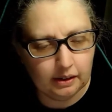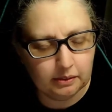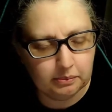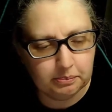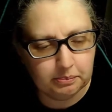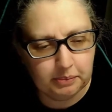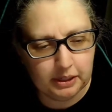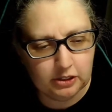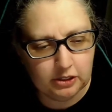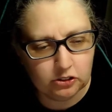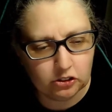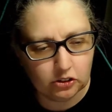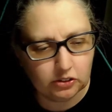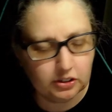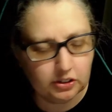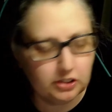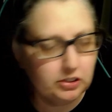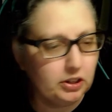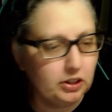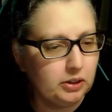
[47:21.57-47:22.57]
Be sure
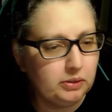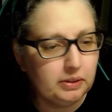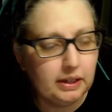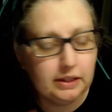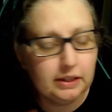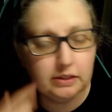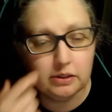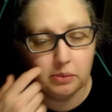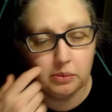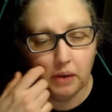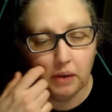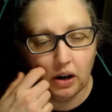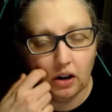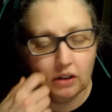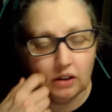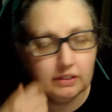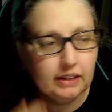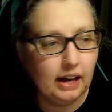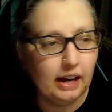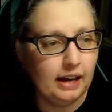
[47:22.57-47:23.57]
to tune in
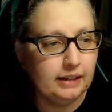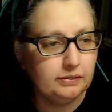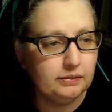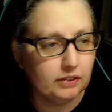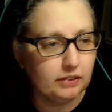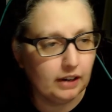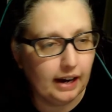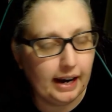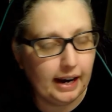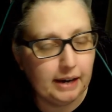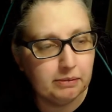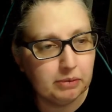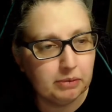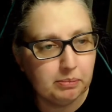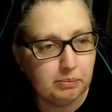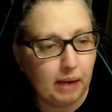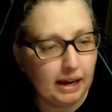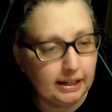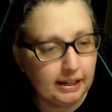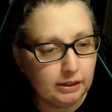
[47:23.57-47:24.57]
tomorrow night for
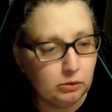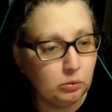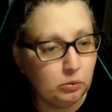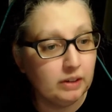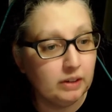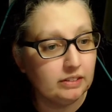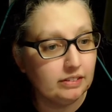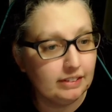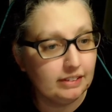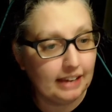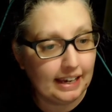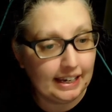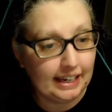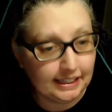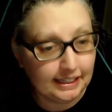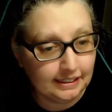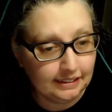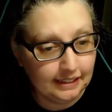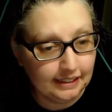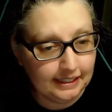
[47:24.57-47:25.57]
Everybody Wants
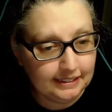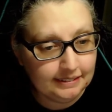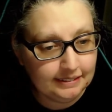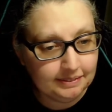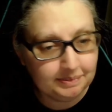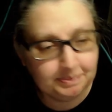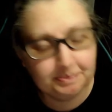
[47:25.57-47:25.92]
England.